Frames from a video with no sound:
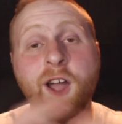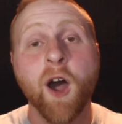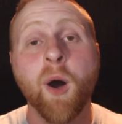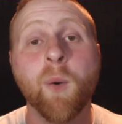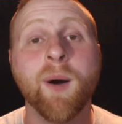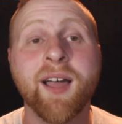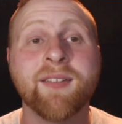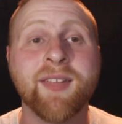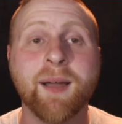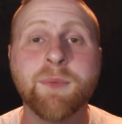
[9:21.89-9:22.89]
Go.
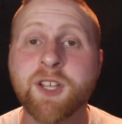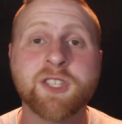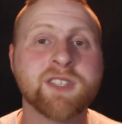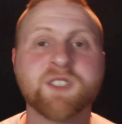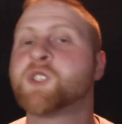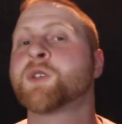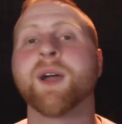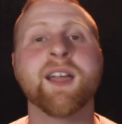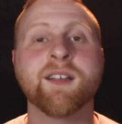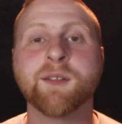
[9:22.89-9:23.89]
And I'm not
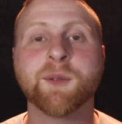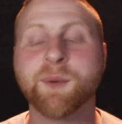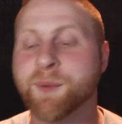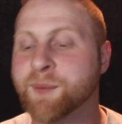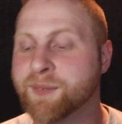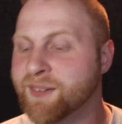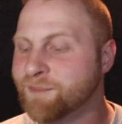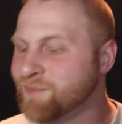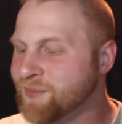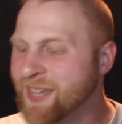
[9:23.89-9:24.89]
trying to
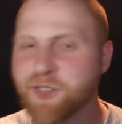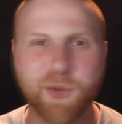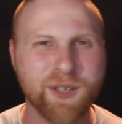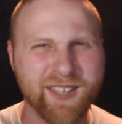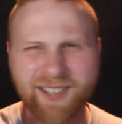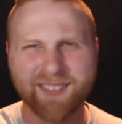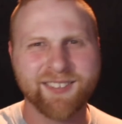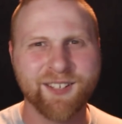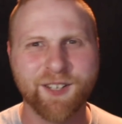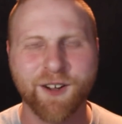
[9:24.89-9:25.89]
get you
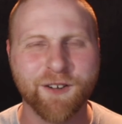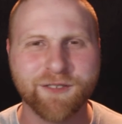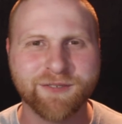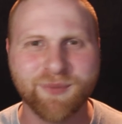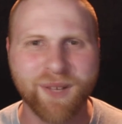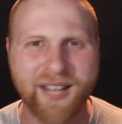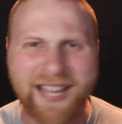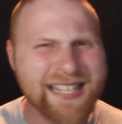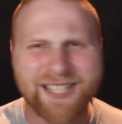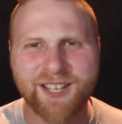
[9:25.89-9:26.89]
guilty of
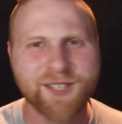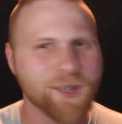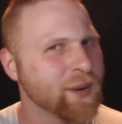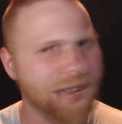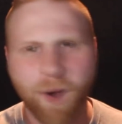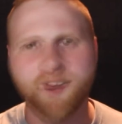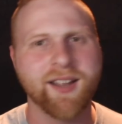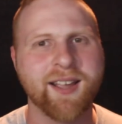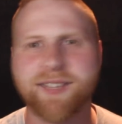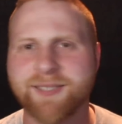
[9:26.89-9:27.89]
laziness or
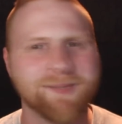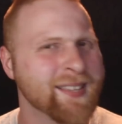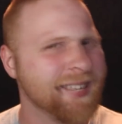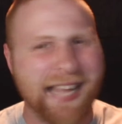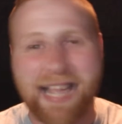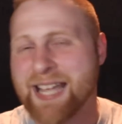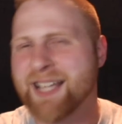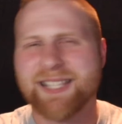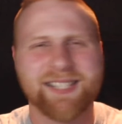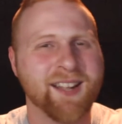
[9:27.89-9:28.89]
cowardice.
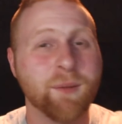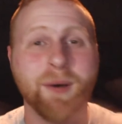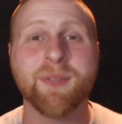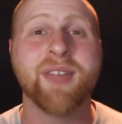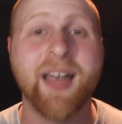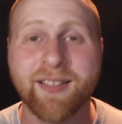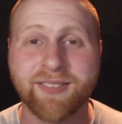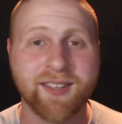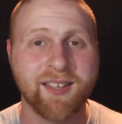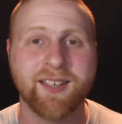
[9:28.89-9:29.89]
It's not about
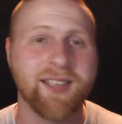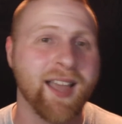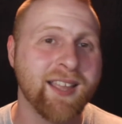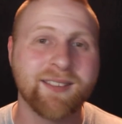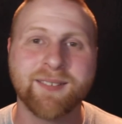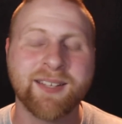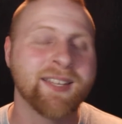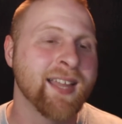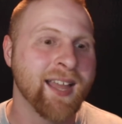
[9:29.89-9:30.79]
that. I